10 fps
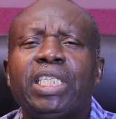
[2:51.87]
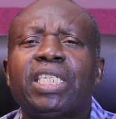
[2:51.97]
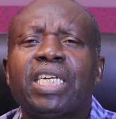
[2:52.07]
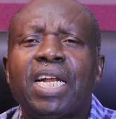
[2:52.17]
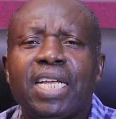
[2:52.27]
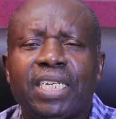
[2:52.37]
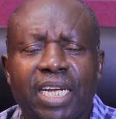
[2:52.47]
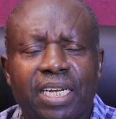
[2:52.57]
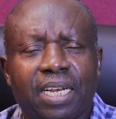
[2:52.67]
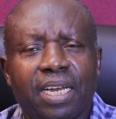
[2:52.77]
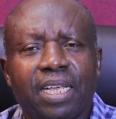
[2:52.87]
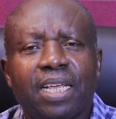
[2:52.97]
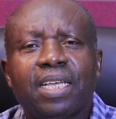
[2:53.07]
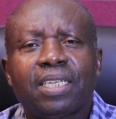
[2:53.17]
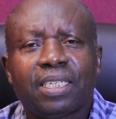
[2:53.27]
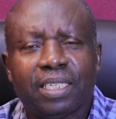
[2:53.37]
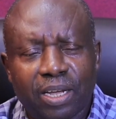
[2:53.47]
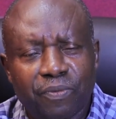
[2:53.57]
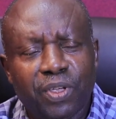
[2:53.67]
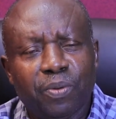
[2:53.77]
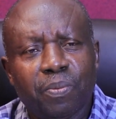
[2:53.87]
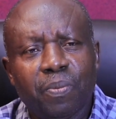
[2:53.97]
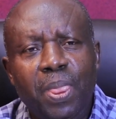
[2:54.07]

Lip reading: diligently serve Him.